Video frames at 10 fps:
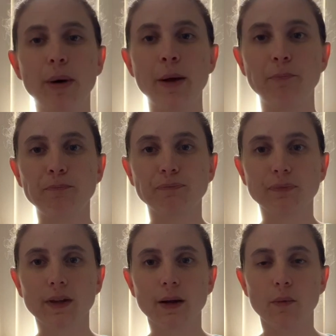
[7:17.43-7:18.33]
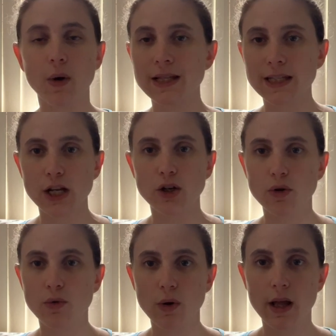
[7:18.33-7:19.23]
But once I
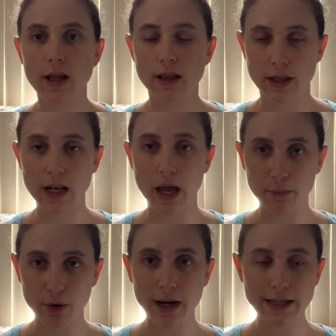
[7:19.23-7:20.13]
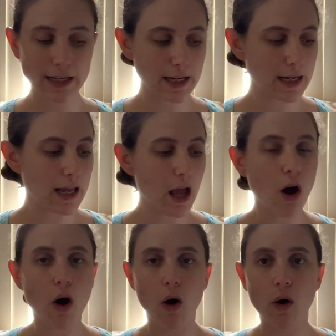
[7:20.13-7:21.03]
knew the number I needed,
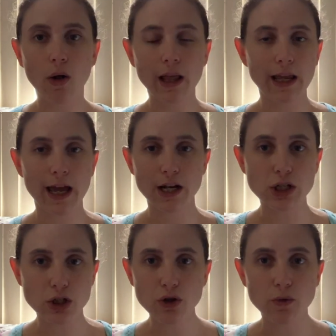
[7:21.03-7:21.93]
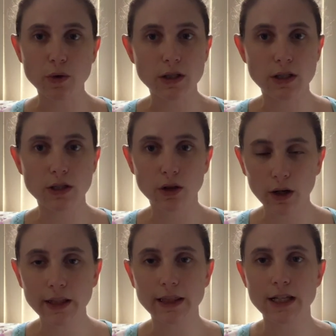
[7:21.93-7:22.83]
all I had to do was
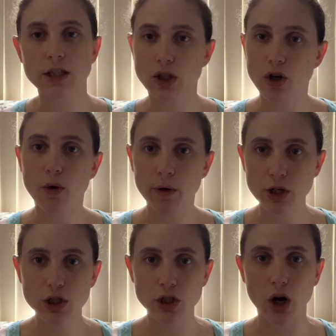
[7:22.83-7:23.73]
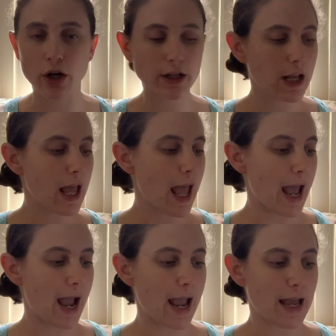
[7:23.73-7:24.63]
look at this to know where to start,
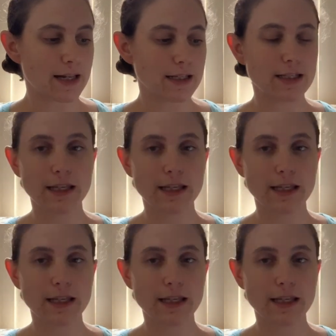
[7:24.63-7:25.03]
and